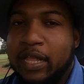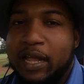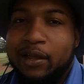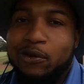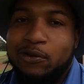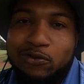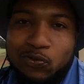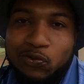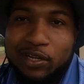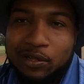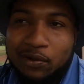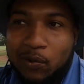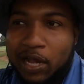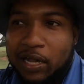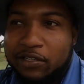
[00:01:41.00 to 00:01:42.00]
like, who's
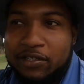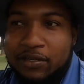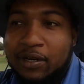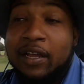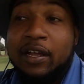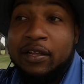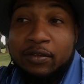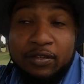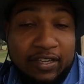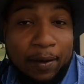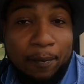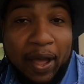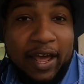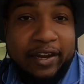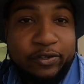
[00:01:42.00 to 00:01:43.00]
really watching?
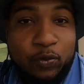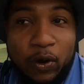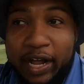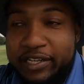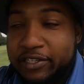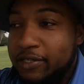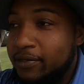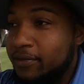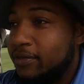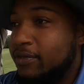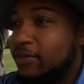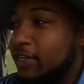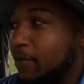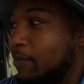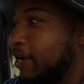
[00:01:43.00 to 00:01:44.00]
Somebody's watching.
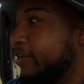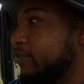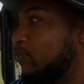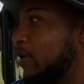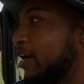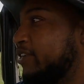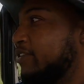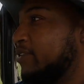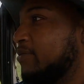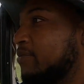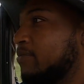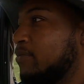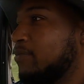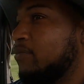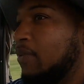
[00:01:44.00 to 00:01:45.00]
Somebody's watching.
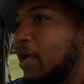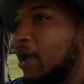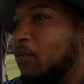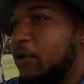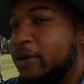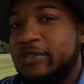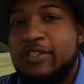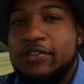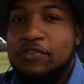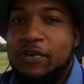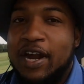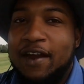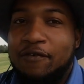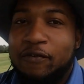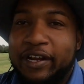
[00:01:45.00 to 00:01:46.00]
I would go to the
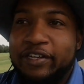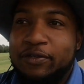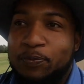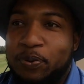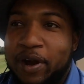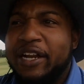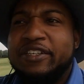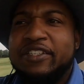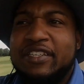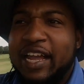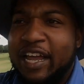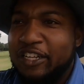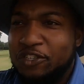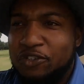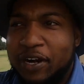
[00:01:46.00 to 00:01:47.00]
drive range. Oh, I just
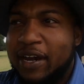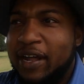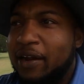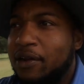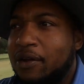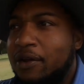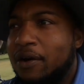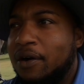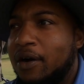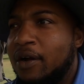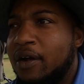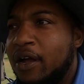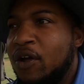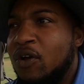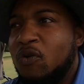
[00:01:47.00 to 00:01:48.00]
got straight out the car,
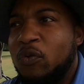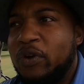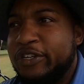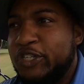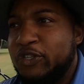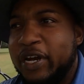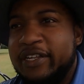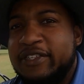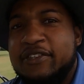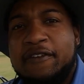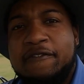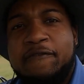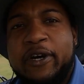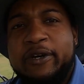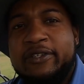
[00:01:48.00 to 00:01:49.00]
went straight to
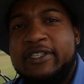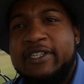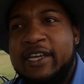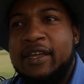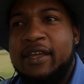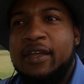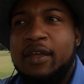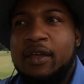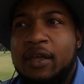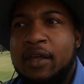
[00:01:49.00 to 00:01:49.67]
the first tee.